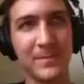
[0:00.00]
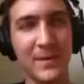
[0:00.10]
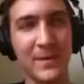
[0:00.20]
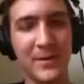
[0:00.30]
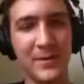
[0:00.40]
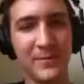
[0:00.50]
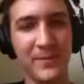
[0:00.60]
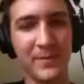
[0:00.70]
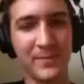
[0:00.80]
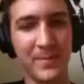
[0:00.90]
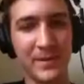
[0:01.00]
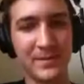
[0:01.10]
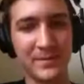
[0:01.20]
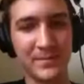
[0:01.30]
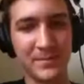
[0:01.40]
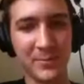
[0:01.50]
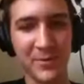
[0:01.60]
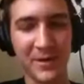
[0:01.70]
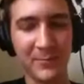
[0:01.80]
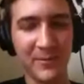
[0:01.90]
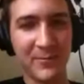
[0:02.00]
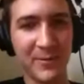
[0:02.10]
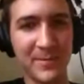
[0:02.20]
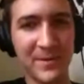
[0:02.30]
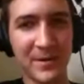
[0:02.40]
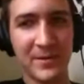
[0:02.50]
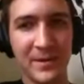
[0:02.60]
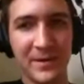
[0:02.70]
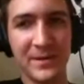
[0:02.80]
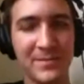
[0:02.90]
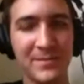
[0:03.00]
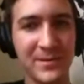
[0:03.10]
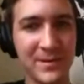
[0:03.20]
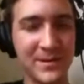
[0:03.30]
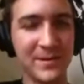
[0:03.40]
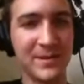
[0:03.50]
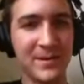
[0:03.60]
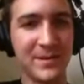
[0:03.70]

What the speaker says: I don't know if you've been working with Foreman Docker yet, but